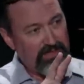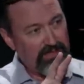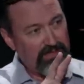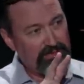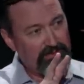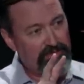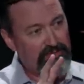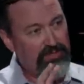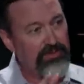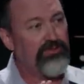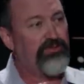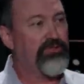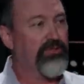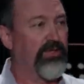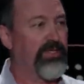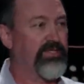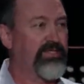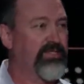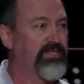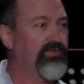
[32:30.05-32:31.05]
There's two
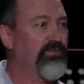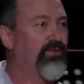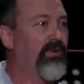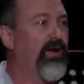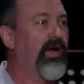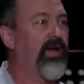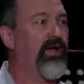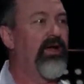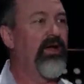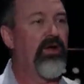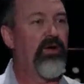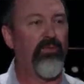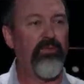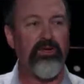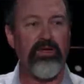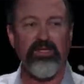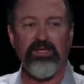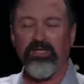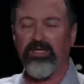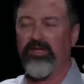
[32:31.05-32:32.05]
choices. This is why
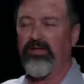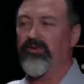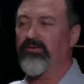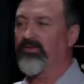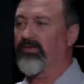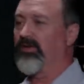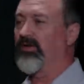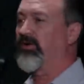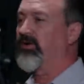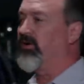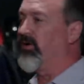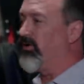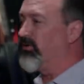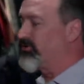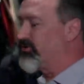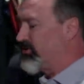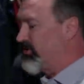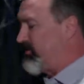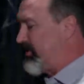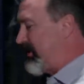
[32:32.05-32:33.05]
we live in a
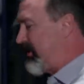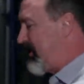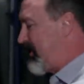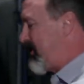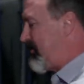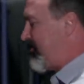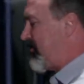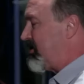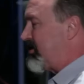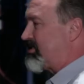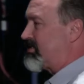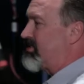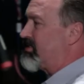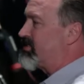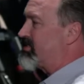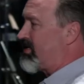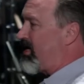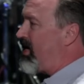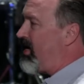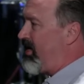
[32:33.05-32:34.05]
culture, we live in a
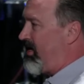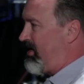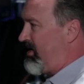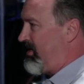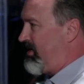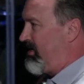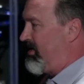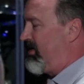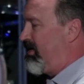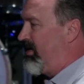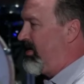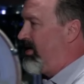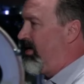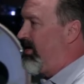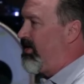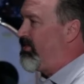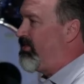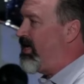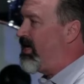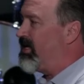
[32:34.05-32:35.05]
society
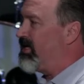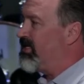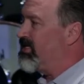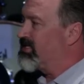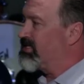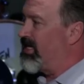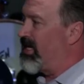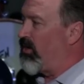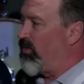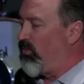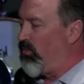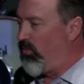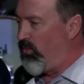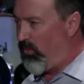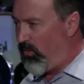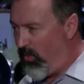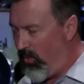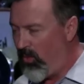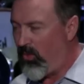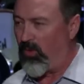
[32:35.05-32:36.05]
that is at
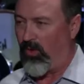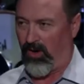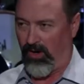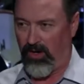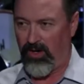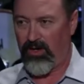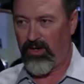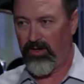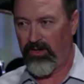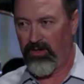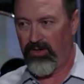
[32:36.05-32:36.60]
war